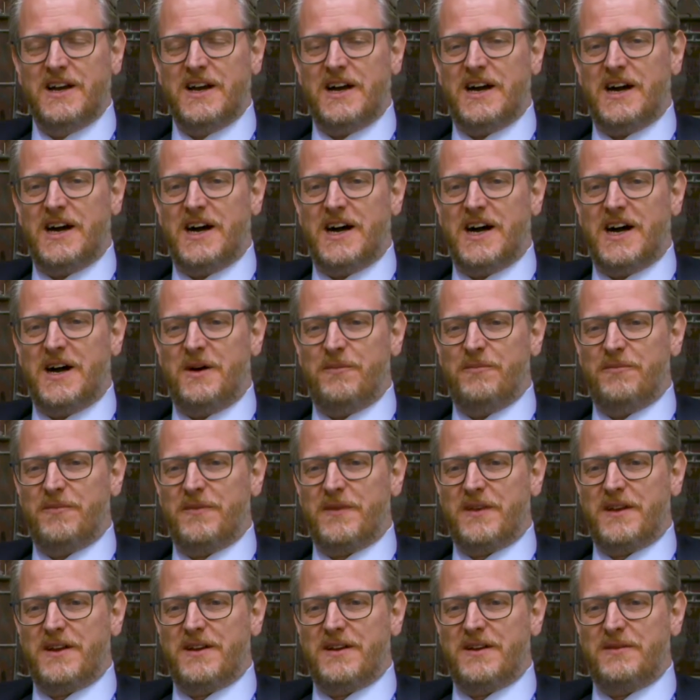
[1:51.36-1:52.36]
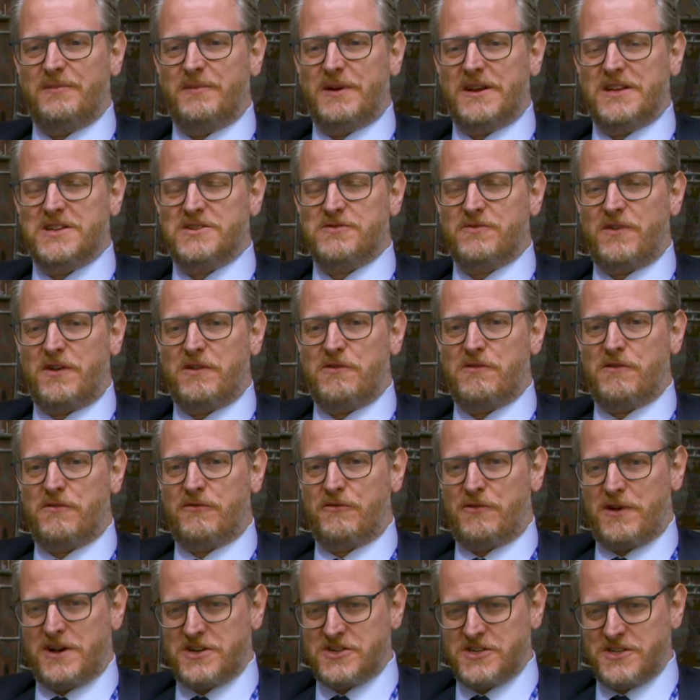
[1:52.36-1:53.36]
Um, but it's very
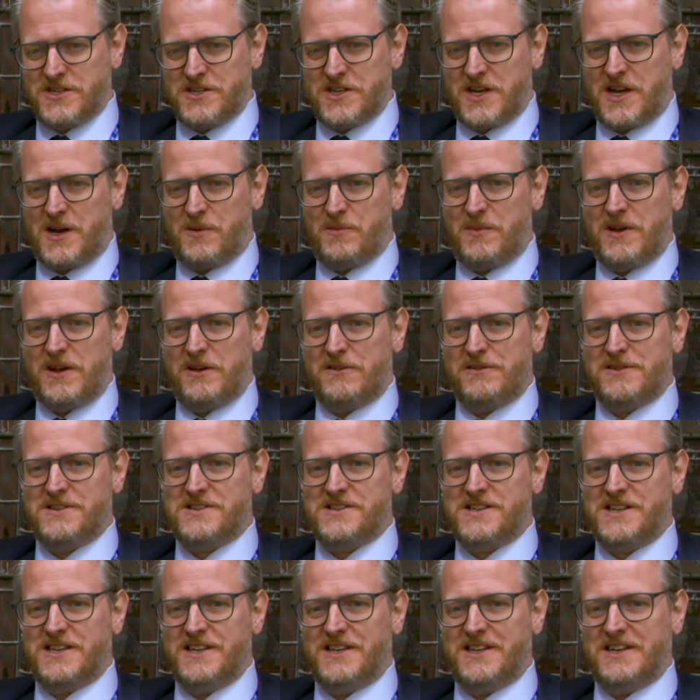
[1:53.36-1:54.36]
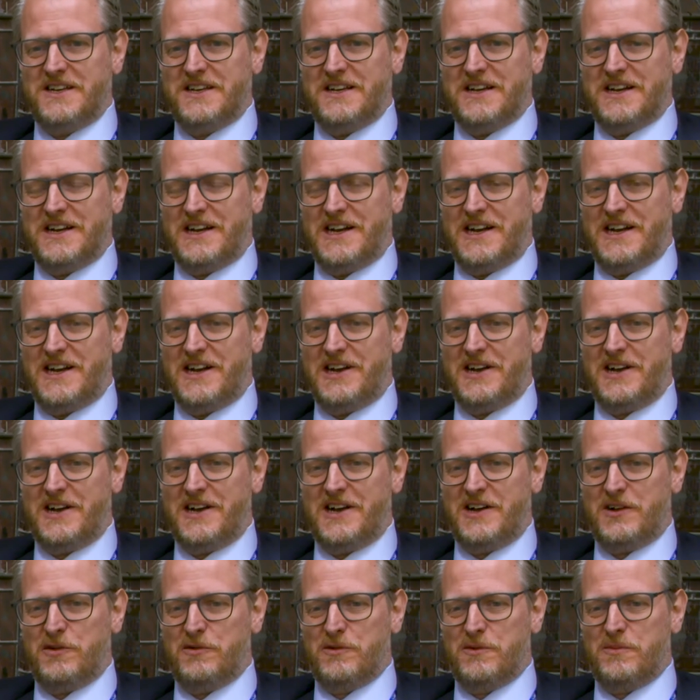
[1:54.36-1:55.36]
refreshing to come here and see uh,
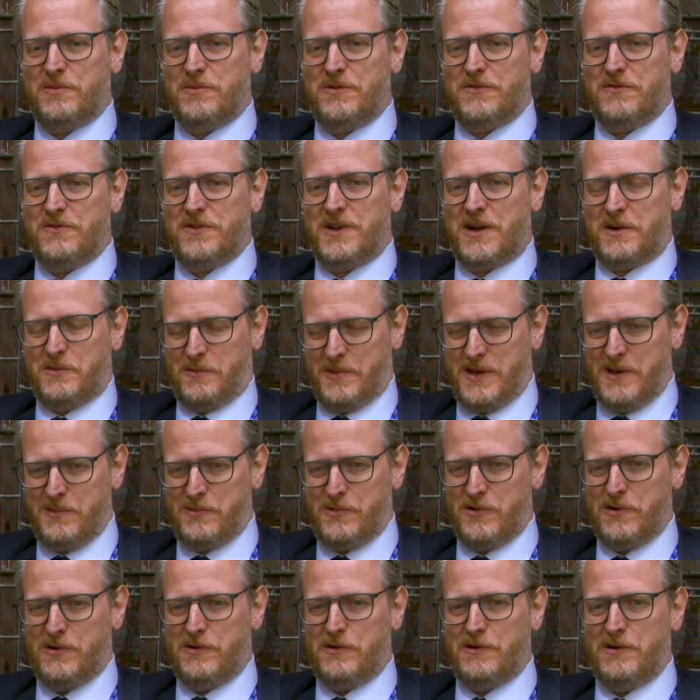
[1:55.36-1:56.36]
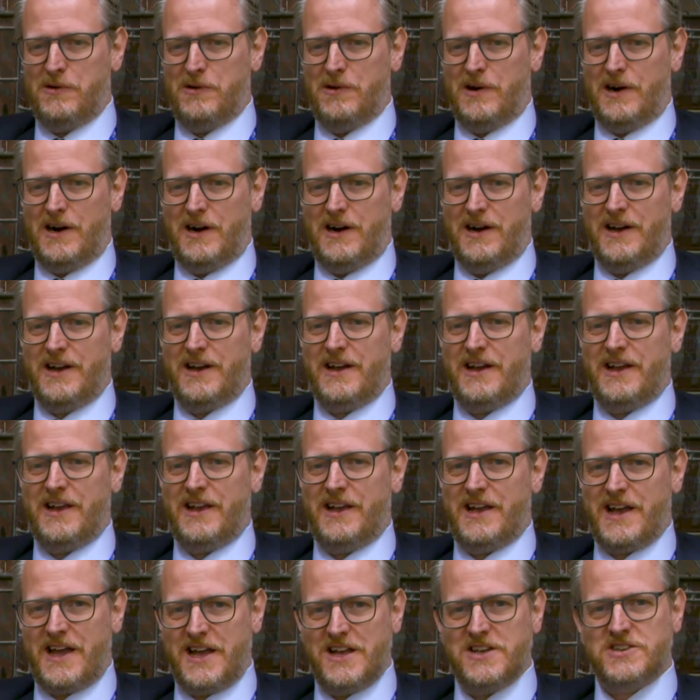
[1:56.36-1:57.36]
a group of young people who are
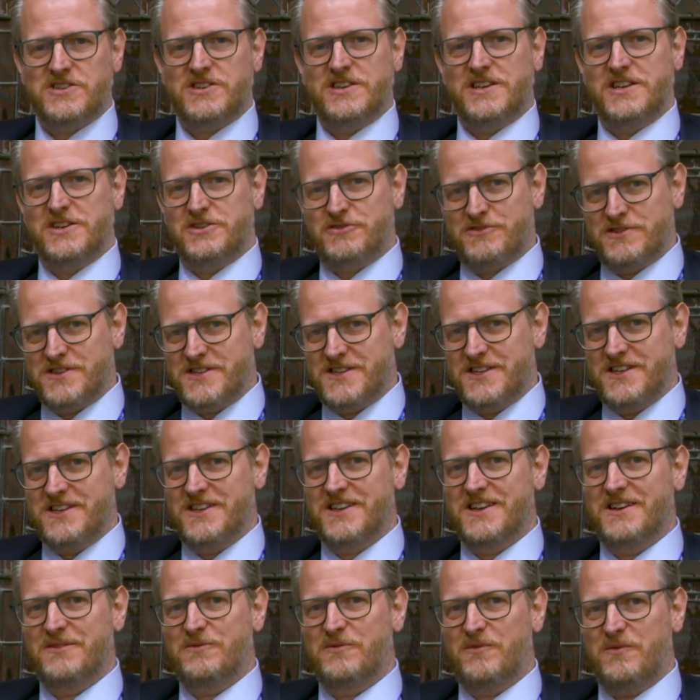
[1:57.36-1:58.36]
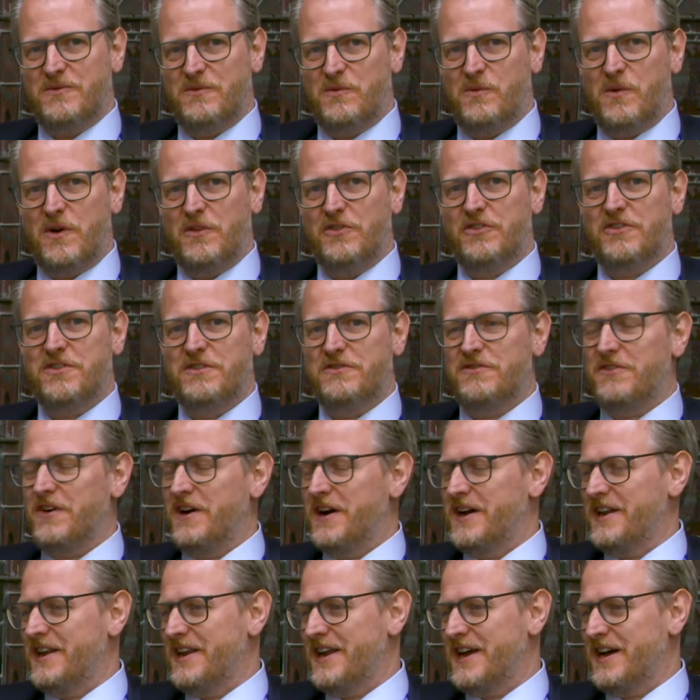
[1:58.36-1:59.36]
engaged and interested and want to
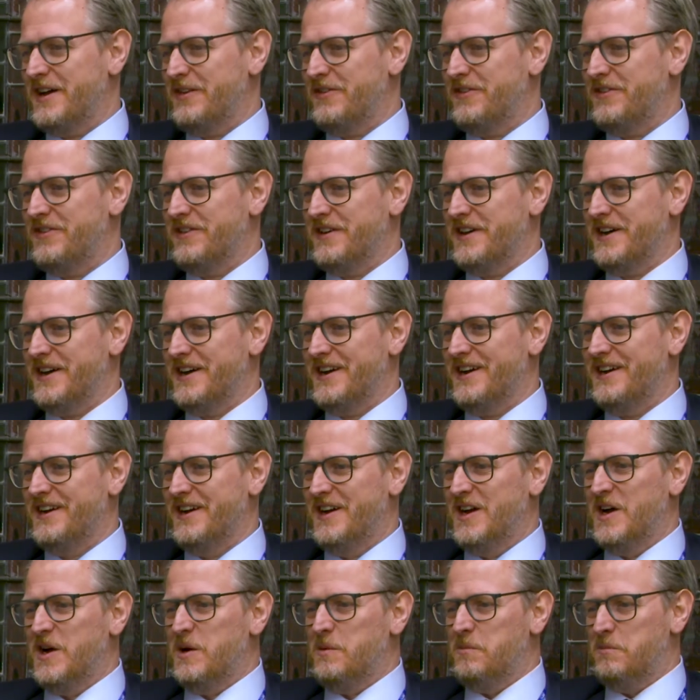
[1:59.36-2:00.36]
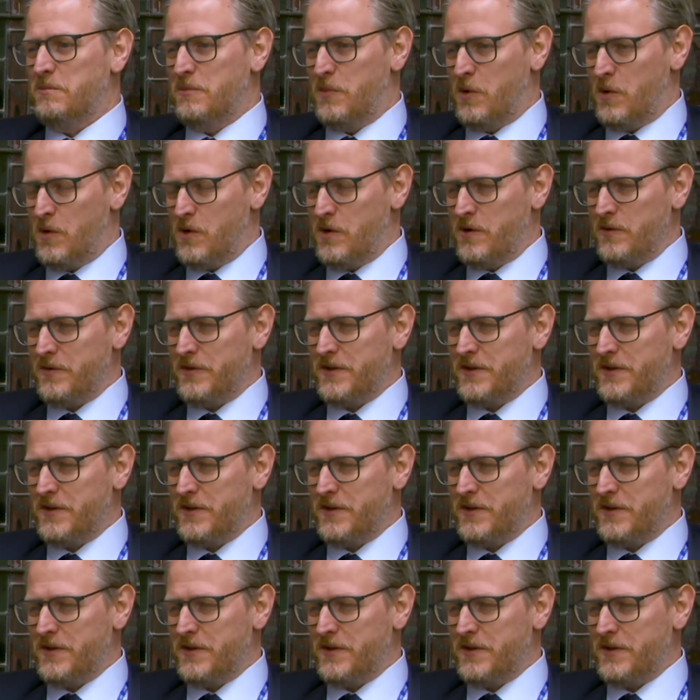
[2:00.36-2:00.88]
find out uh, more.